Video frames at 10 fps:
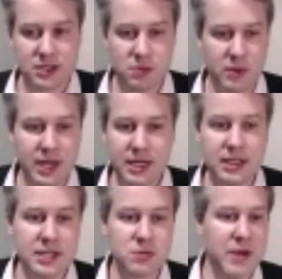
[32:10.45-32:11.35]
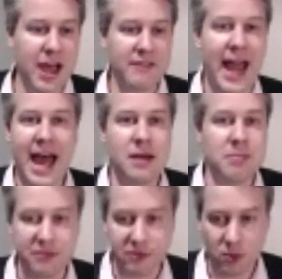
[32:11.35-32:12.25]
We need leaders we haven't had
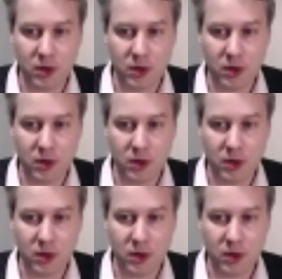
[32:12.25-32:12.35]
before,